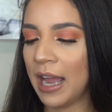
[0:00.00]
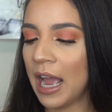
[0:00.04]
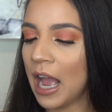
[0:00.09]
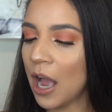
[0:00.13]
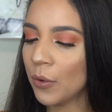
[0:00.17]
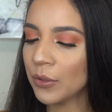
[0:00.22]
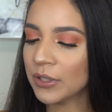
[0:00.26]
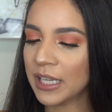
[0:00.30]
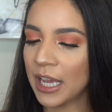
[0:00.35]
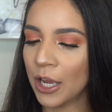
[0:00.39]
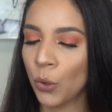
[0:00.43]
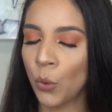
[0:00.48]
I
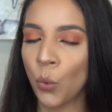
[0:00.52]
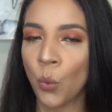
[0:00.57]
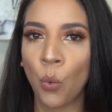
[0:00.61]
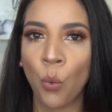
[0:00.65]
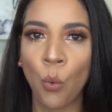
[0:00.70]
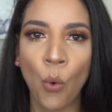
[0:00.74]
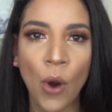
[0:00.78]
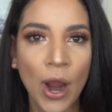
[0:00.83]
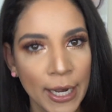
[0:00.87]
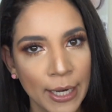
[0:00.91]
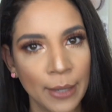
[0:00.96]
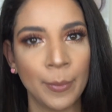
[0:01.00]
was like,
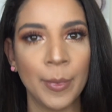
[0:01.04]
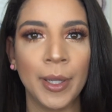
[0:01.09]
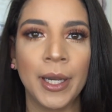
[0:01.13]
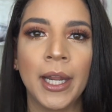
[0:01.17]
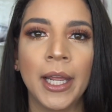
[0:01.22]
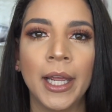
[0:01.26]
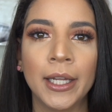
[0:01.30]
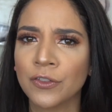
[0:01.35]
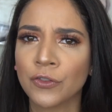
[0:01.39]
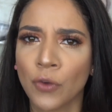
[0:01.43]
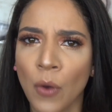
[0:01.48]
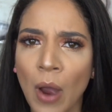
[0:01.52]
wait a
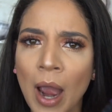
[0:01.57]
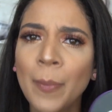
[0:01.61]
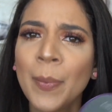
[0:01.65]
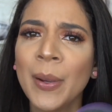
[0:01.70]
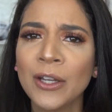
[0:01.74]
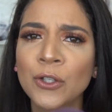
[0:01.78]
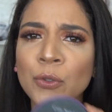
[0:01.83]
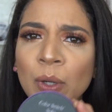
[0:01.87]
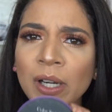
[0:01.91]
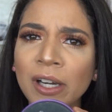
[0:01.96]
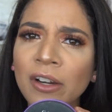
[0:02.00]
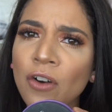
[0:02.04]
minute. So I
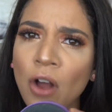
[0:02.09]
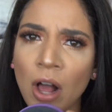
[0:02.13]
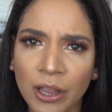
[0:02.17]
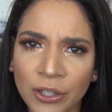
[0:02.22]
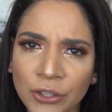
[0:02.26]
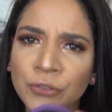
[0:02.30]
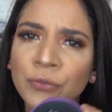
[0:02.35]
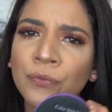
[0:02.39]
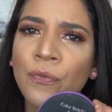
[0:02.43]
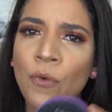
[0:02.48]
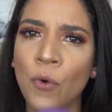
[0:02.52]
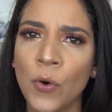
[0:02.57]
paid
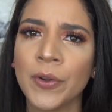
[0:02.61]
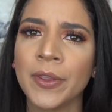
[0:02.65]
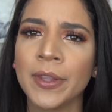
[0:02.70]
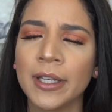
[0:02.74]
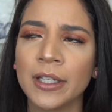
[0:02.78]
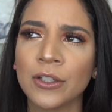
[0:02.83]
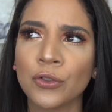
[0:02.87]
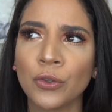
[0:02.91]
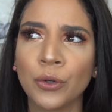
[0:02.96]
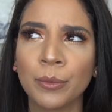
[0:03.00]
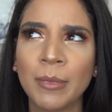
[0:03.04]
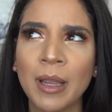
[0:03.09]
$20 for
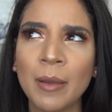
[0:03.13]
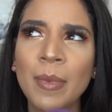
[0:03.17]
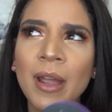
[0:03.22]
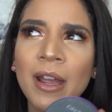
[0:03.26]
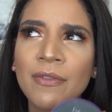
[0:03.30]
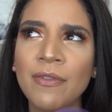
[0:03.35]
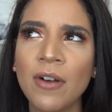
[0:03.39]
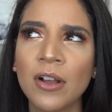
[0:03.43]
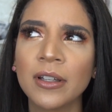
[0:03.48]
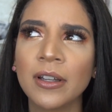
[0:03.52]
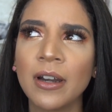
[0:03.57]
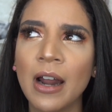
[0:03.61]
this, or maybe I
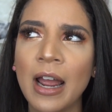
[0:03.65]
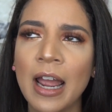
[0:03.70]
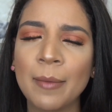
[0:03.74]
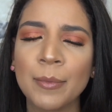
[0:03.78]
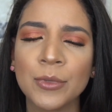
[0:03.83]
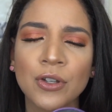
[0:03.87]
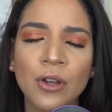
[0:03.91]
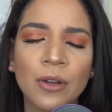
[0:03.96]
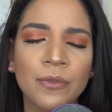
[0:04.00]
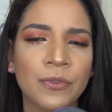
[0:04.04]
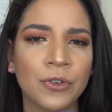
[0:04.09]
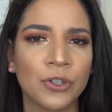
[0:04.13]
found it on
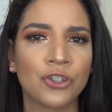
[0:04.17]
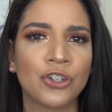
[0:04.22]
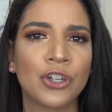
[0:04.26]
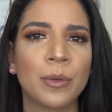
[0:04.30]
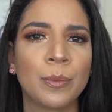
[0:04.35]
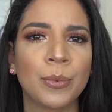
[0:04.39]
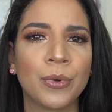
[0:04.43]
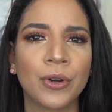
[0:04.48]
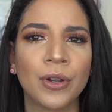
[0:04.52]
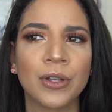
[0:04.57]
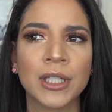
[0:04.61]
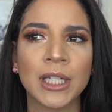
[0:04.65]
Amazon for
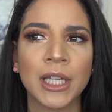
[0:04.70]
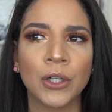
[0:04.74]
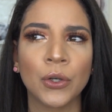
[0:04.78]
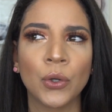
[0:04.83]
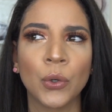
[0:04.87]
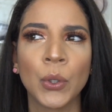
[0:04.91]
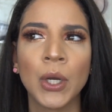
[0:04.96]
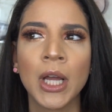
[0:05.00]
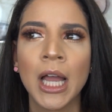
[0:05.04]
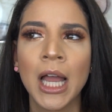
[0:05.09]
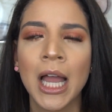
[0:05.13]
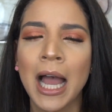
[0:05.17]
cheaper, because I
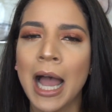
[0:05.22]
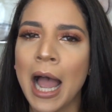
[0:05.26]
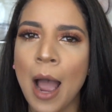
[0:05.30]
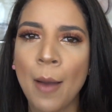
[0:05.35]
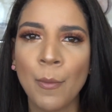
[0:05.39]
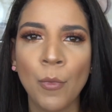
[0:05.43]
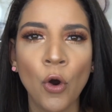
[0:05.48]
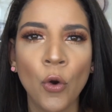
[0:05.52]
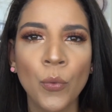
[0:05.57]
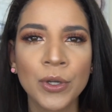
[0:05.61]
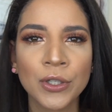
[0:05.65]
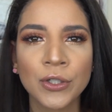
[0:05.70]
know
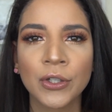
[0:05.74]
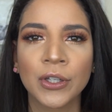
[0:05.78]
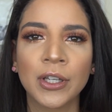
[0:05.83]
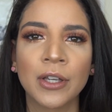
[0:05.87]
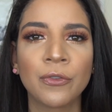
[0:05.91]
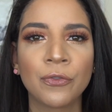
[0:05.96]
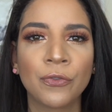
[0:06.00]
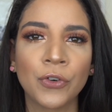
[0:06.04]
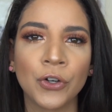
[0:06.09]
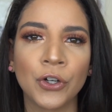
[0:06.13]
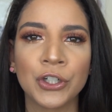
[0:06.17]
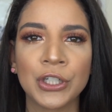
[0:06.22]
I'm always looking
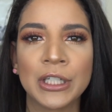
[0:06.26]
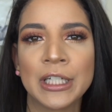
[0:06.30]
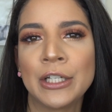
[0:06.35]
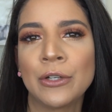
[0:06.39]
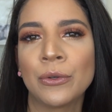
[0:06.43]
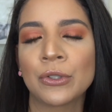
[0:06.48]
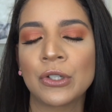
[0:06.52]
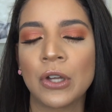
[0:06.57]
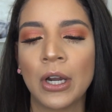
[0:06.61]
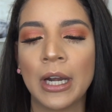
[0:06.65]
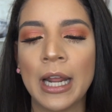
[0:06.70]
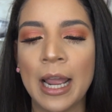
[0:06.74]
for
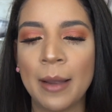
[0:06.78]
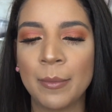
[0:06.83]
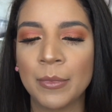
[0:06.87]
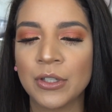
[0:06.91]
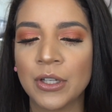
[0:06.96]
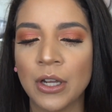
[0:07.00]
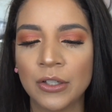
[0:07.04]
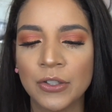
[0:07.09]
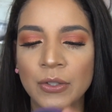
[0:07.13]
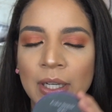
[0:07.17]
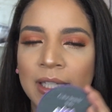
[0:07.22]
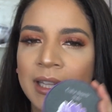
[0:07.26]
deals on
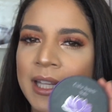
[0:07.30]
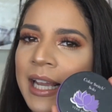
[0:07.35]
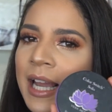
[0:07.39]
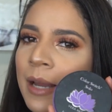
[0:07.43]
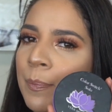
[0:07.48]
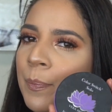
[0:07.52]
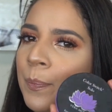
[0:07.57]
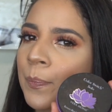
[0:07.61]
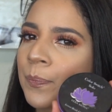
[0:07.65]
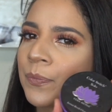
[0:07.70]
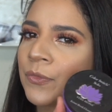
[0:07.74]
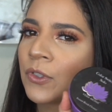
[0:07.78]
Amazon. So I think
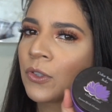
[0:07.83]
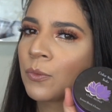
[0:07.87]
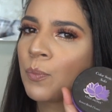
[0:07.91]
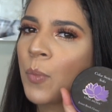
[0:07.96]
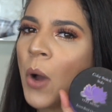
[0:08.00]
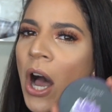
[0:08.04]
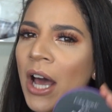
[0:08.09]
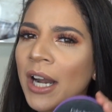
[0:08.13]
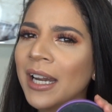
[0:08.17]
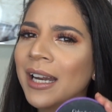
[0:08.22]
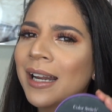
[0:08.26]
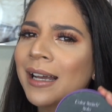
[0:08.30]
I
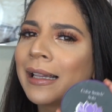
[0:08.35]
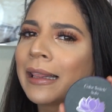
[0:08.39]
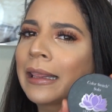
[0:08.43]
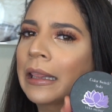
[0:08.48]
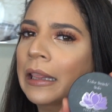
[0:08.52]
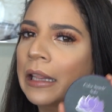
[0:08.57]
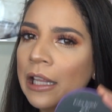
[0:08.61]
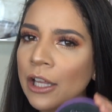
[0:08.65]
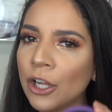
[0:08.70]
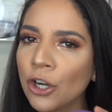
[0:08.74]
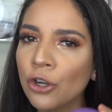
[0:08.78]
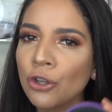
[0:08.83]
bought it a
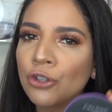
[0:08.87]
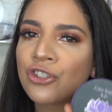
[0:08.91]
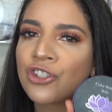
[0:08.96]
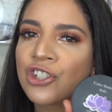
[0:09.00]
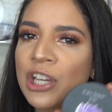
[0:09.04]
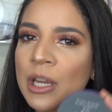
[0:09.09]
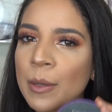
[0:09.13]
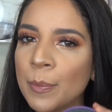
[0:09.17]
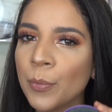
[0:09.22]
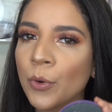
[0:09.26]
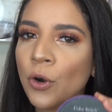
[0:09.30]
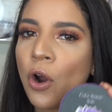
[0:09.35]
little
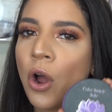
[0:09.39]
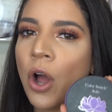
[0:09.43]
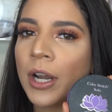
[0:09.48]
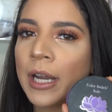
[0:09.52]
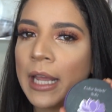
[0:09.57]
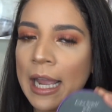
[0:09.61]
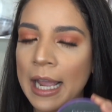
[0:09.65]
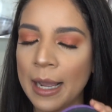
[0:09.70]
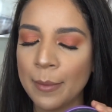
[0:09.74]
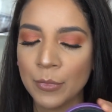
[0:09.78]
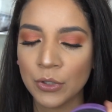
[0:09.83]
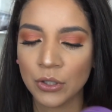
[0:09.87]
cheaper on
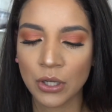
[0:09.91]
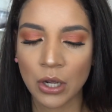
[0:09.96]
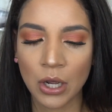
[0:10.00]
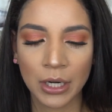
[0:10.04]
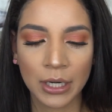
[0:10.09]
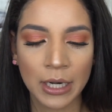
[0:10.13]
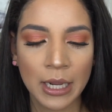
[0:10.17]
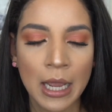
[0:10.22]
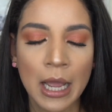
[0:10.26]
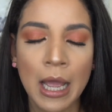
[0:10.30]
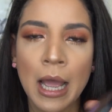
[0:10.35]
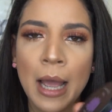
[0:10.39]

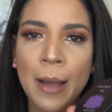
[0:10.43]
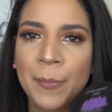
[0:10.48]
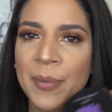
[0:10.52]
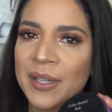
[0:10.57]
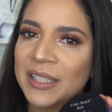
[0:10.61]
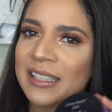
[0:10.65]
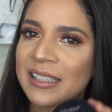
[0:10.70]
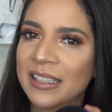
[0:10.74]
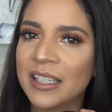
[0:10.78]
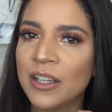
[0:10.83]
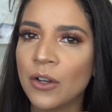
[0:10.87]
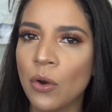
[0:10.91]
Amazon, but
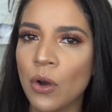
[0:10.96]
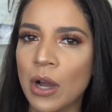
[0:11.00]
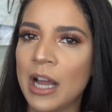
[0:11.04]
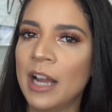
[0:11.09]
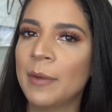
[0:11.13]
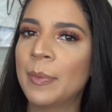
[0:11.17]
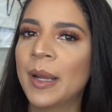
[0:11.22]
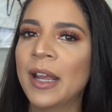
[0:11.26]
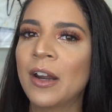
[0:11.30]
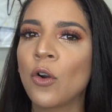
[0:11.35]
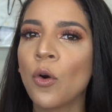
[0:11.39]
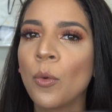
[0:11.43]
still I
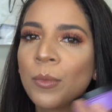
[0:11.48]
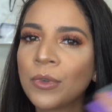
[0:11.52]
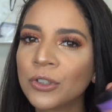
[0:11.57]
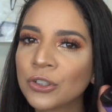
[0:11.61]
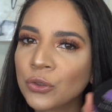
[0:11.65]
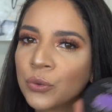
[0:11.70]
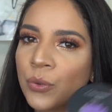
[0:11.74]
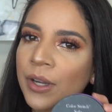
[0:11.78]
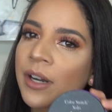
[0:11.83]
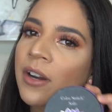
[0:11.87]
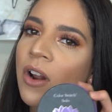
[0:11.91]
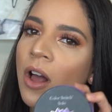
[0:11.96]
paid almost
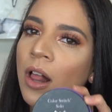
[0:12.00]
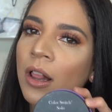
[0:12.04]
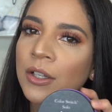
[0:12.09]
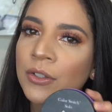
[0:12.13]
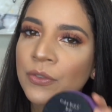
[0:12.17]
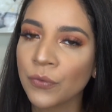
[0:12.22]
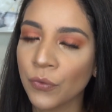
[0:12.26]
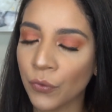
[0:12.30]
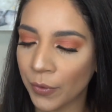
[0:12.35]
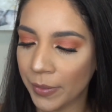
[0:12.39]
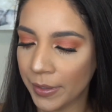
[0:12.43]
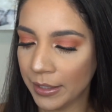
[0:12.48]
$20
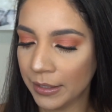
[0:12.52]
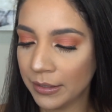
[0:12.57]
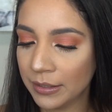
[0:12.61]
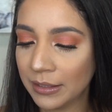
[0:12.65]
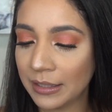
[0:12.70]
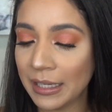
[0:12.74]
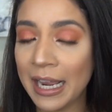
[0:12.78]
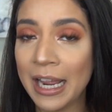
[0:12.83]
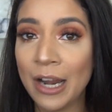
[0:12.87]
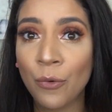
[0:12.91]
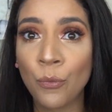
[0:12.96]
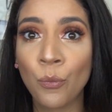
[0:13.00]
for this,
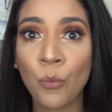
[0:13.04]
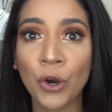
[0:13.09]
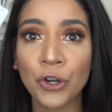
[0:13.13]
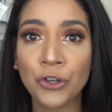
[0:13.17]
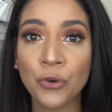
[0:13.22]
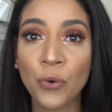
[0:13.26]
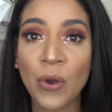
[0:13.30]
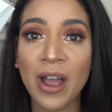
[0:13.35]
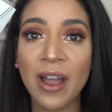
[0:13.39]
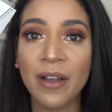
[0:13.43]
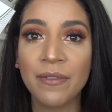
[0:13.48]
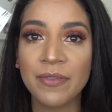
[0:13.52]
and when
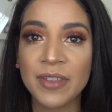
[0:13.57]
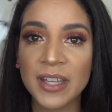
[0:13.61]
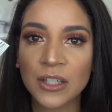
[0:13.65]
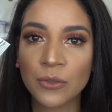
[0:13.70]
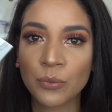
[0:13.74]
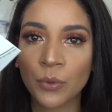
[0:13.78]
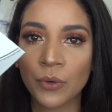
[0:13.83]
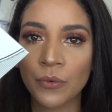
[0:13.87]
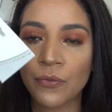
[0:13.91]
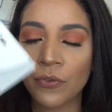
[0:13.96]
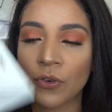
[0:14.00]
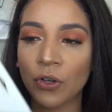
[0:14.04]
you have this
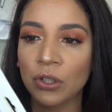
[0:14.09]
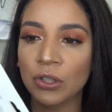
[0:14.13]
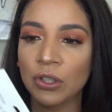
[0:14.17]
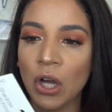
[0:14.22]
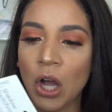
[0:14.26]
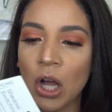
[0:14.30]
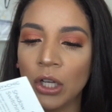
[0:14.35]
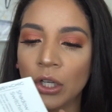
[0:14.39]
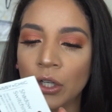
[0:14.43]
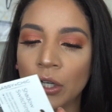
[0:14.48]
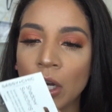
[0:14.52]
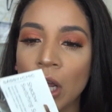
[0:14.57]
one for
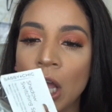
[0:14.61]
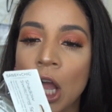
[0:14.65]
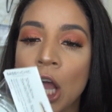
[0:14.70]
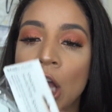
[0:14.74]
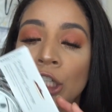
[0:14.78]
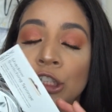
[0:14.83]
$1.